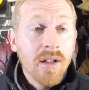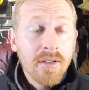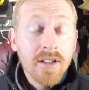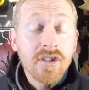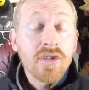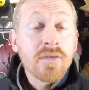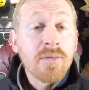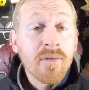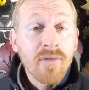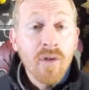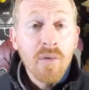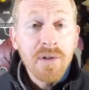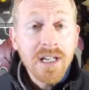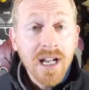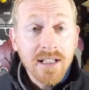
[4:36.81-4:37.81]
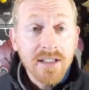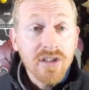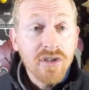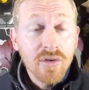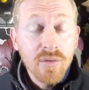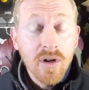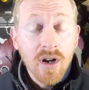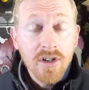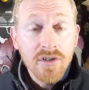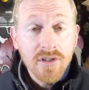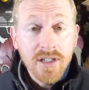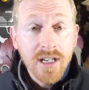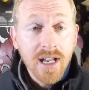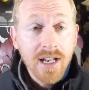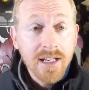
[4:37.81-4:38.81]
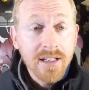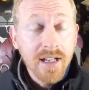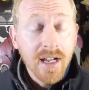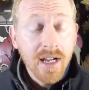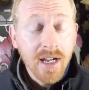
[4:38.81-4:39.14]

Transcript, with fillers: This is before we got to 200 and...